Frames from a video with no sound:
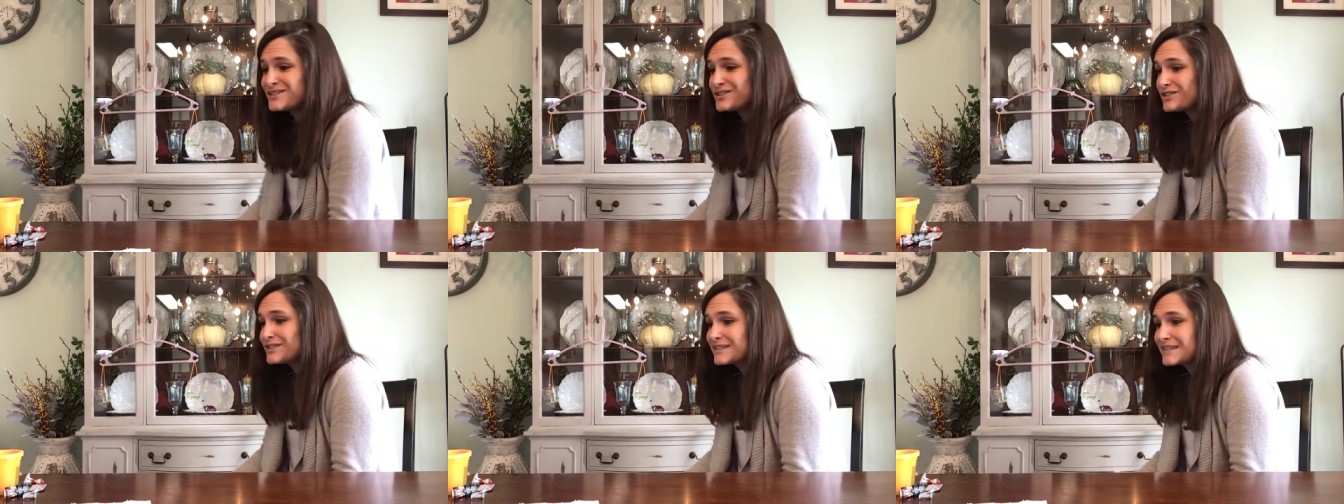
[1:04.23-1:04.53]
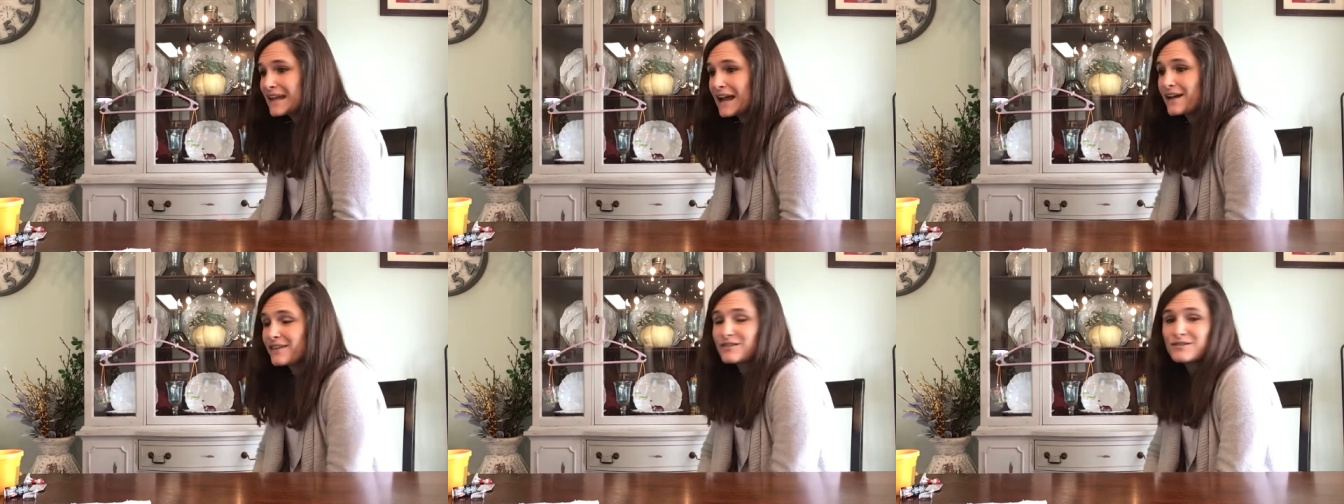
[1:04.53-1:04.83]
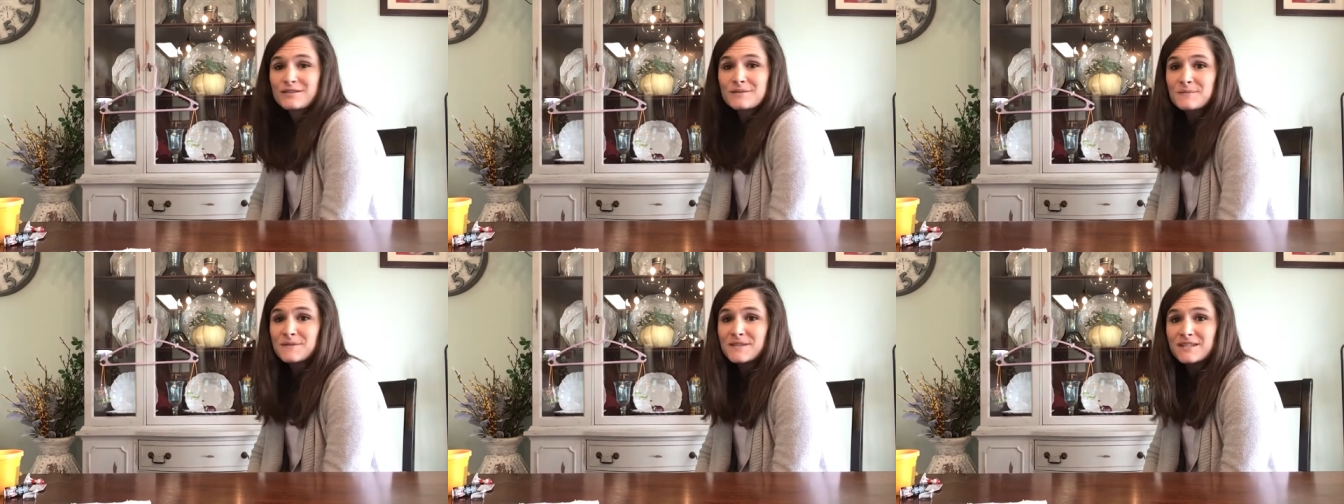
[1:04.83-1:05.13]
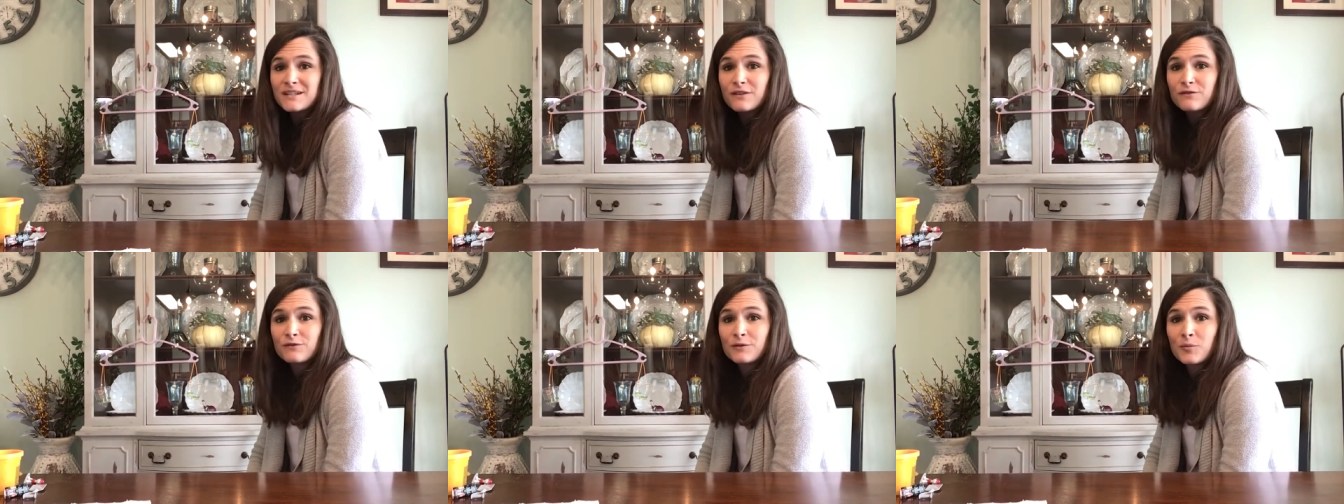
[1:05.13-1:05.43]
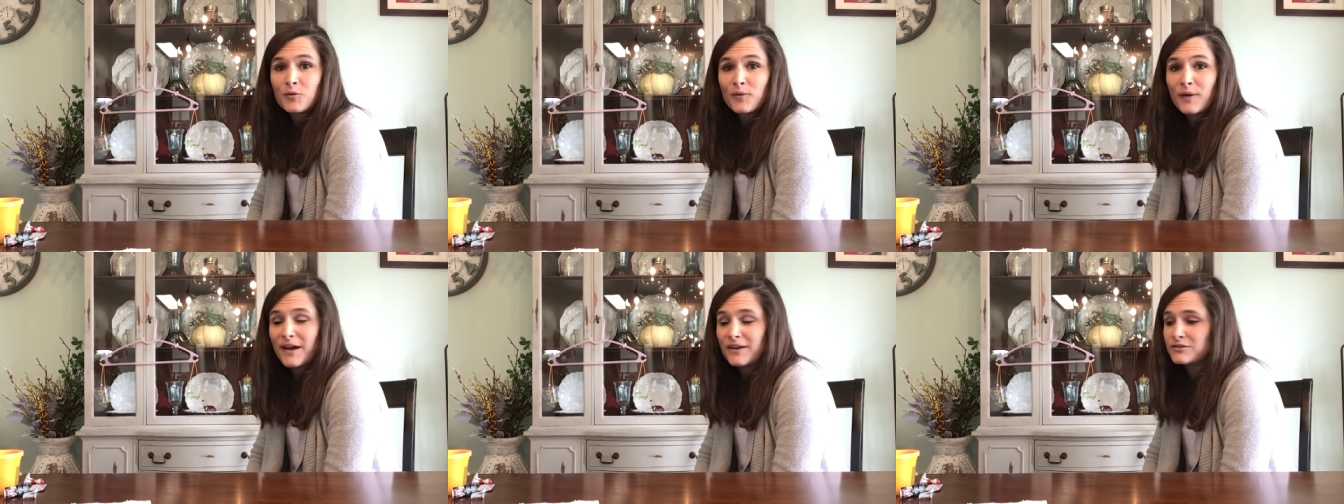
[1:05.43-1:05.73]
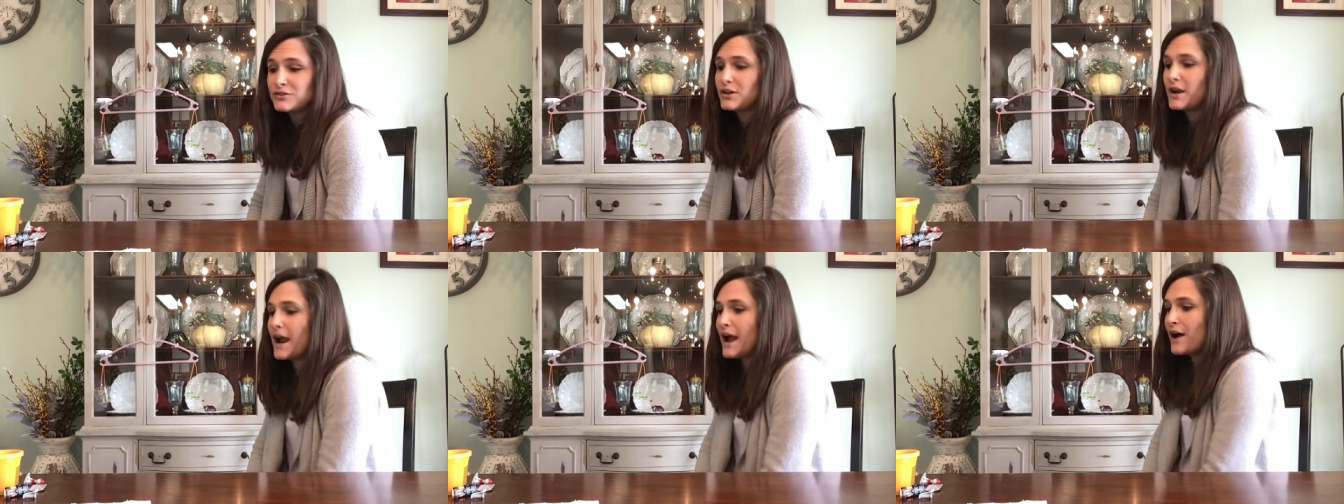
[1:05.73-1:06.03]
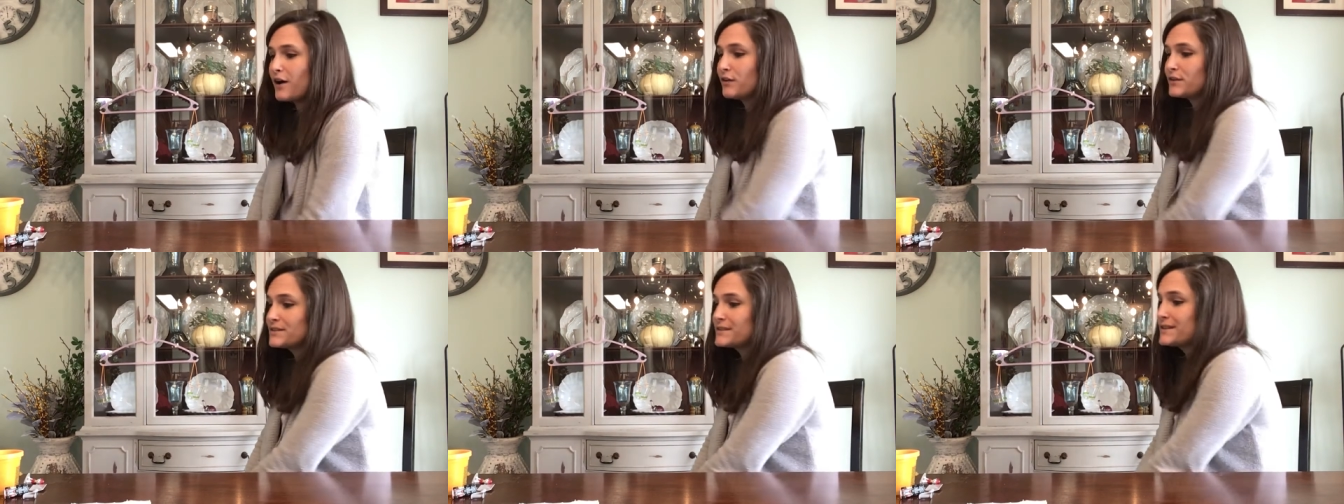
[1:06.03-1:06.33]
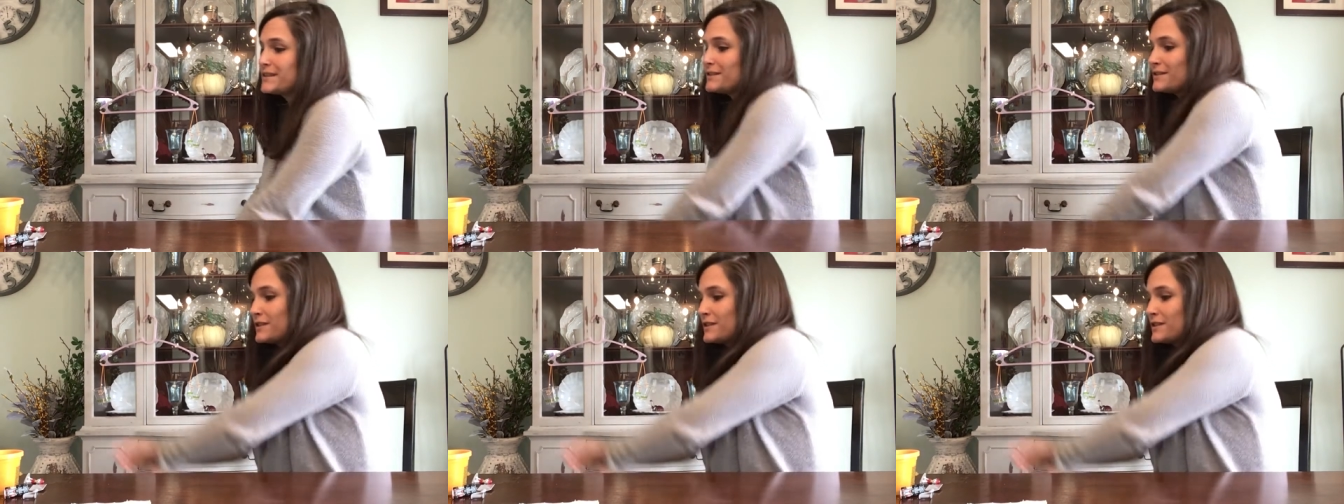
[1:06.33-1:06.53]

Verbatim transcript: is just gather some stuff from around your house.